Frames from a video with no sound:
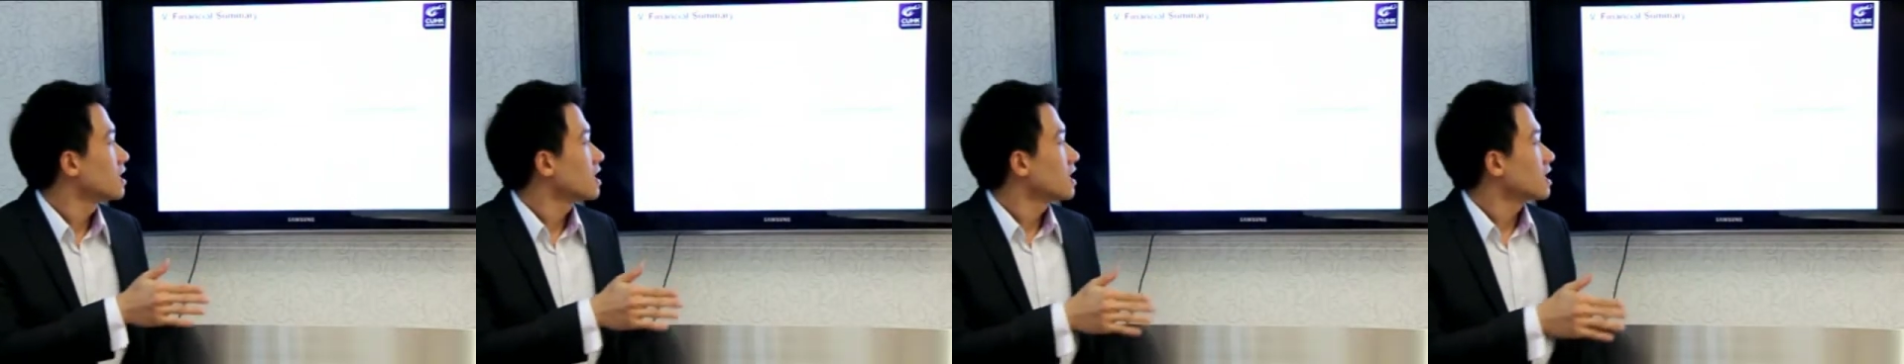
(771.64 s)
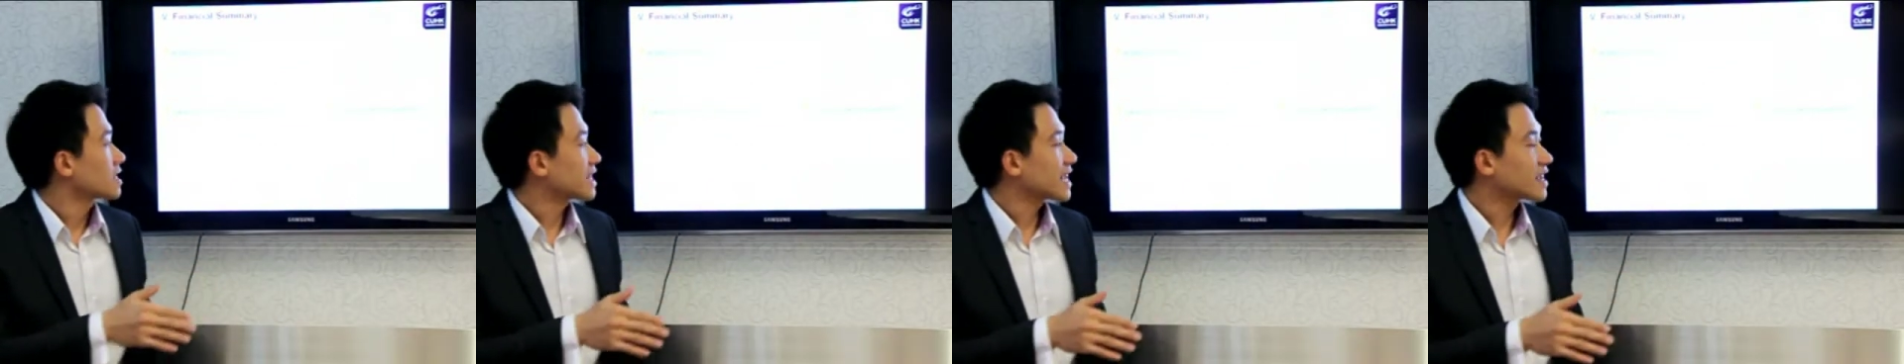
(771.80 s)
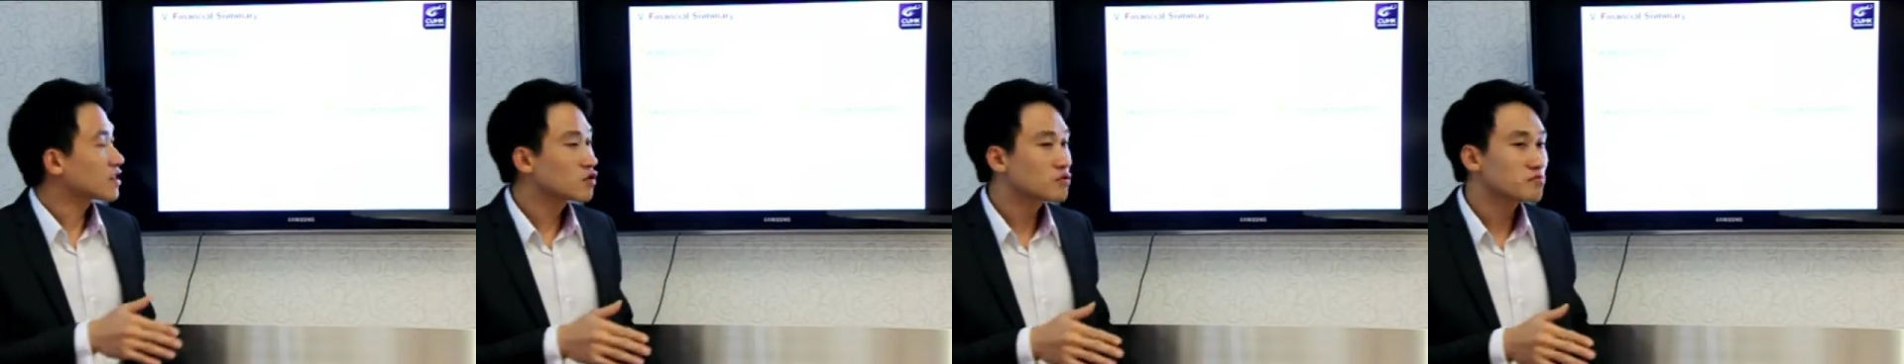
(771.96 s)

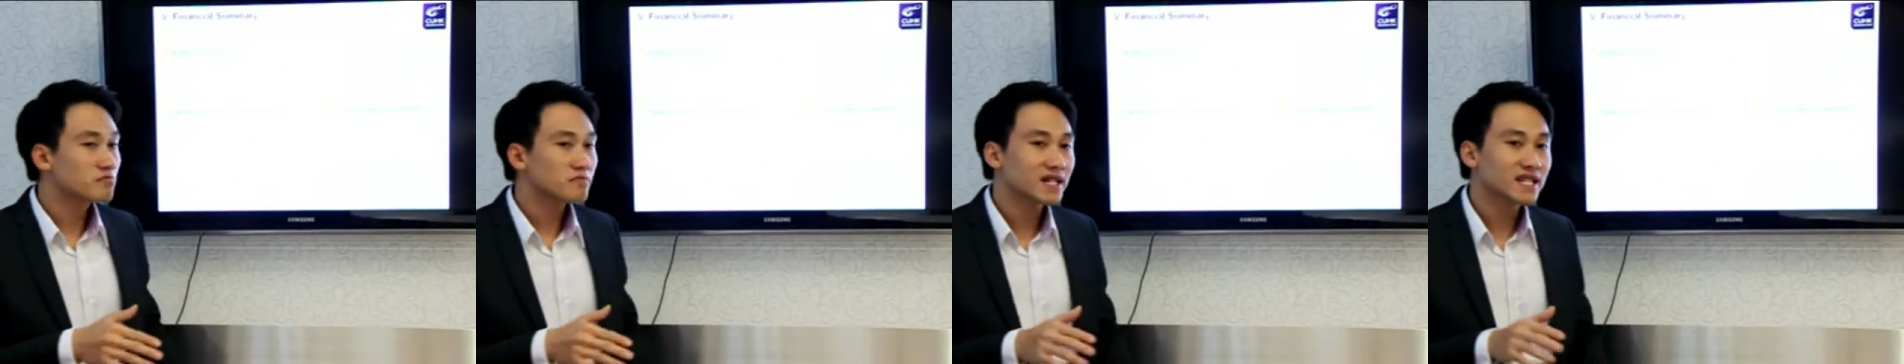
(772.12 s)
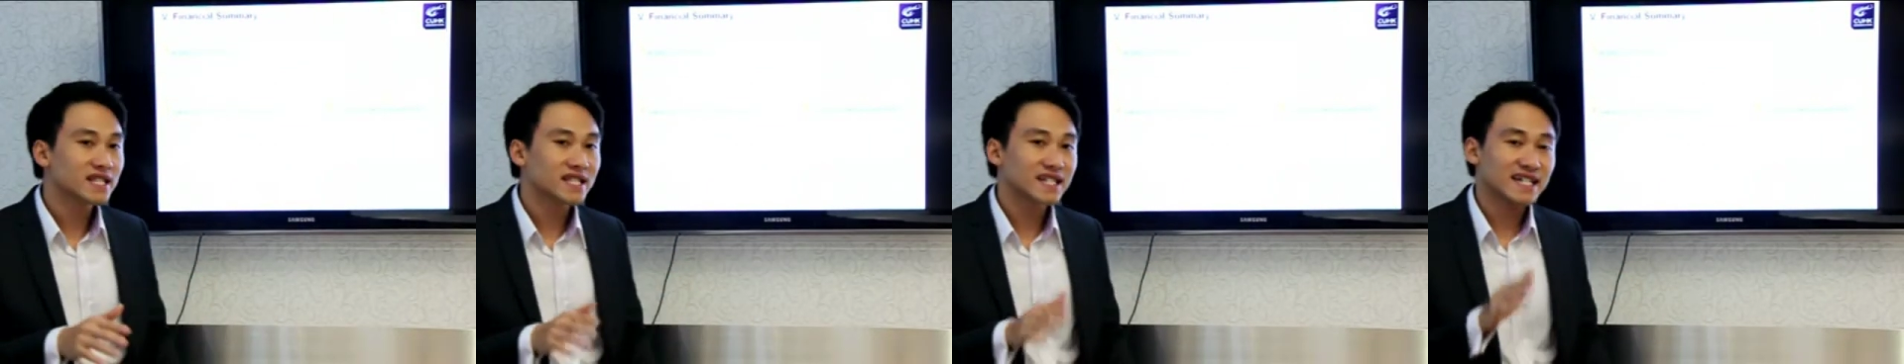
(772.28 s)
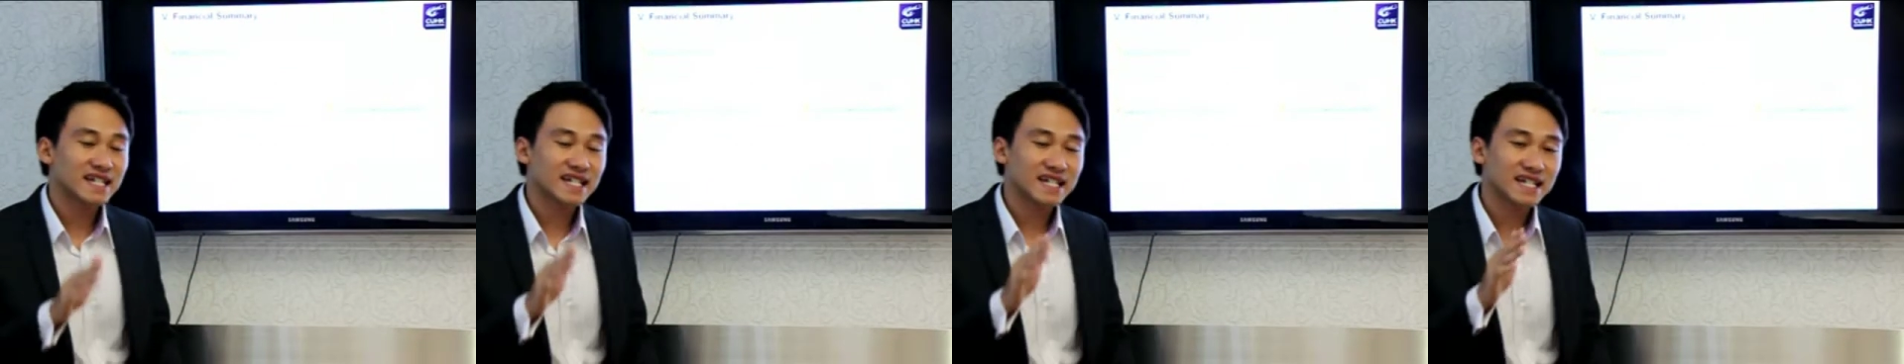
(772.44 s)
that could
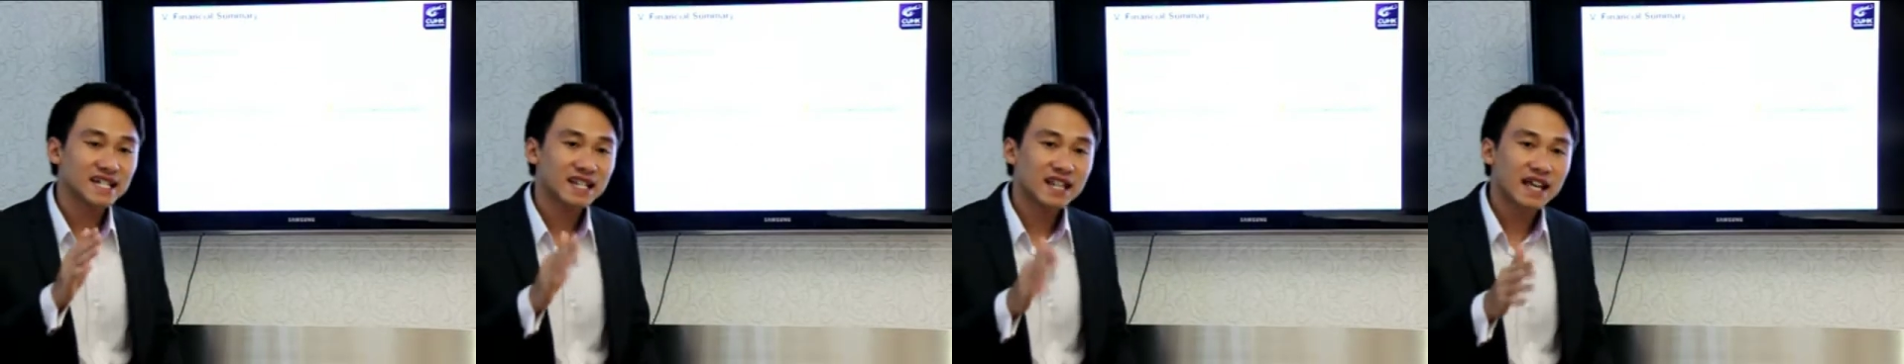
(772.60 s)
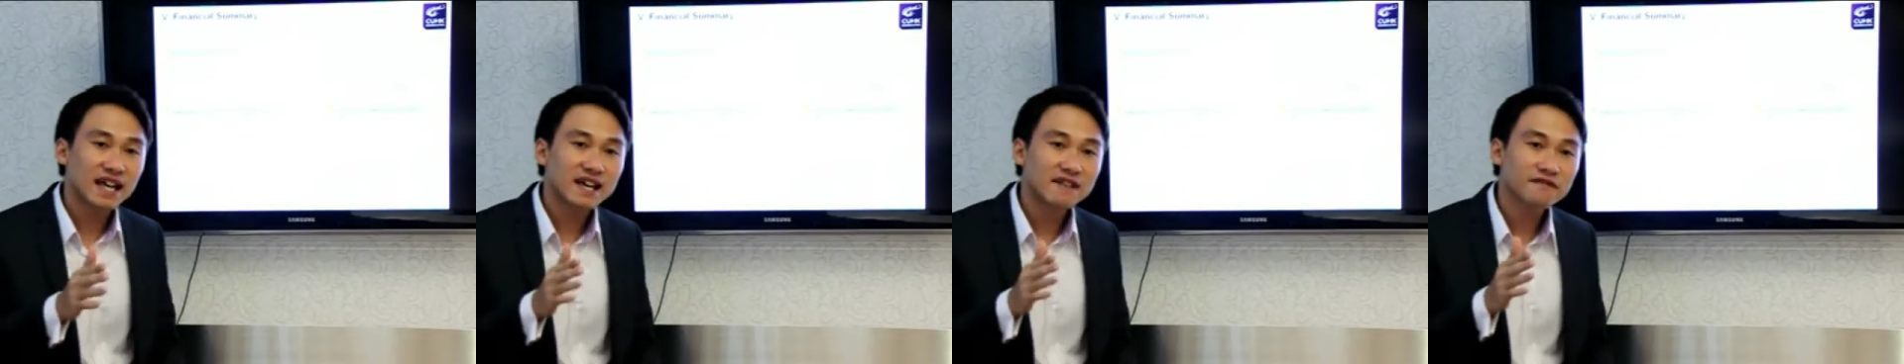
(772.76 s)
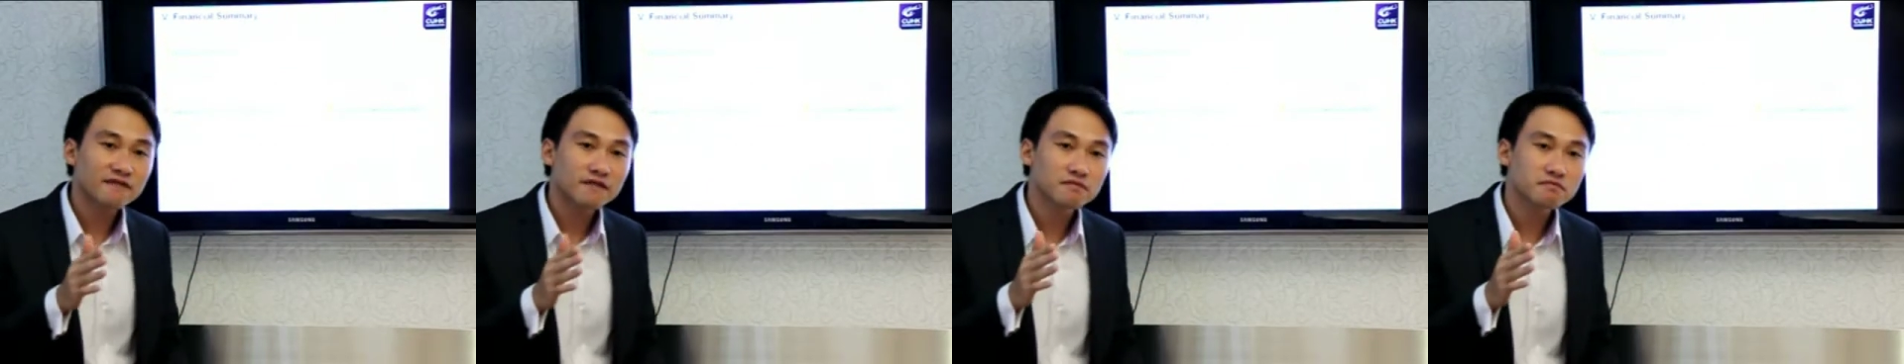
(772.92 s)
mean
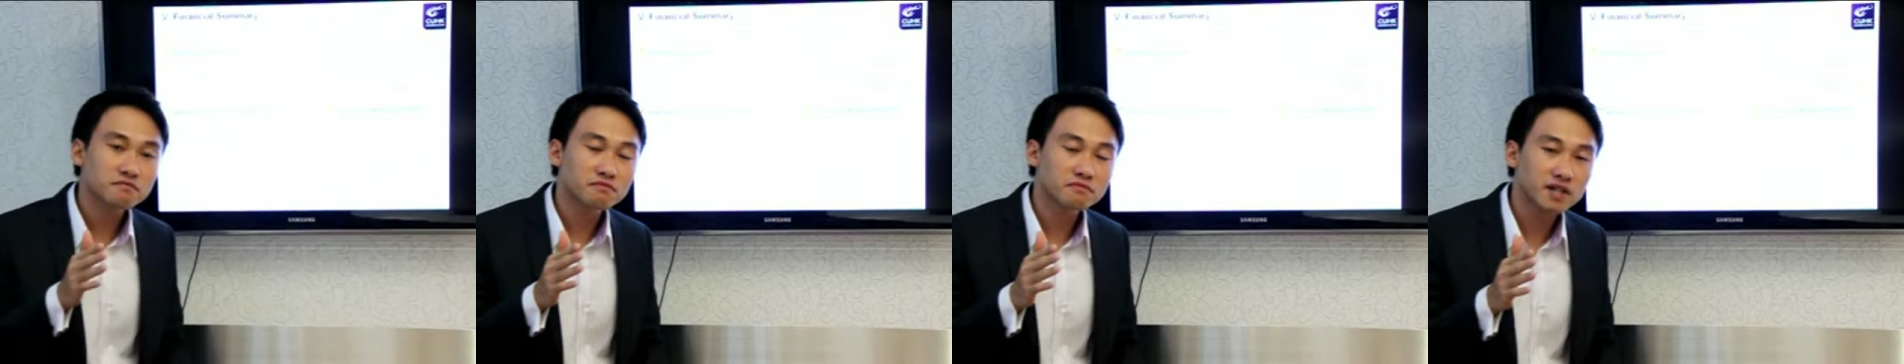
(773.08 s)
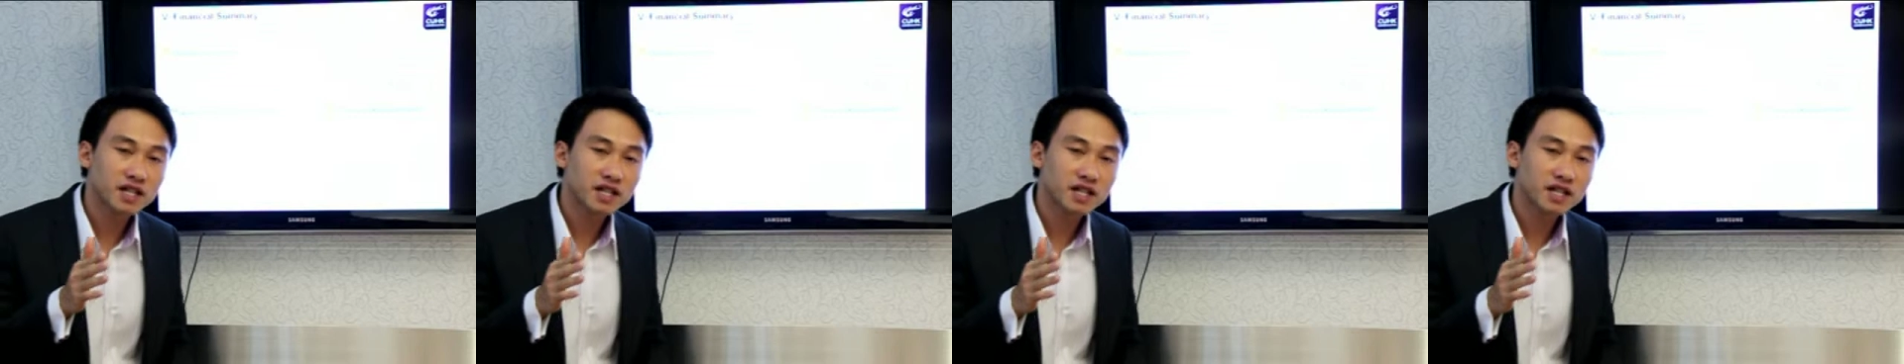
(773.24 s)
11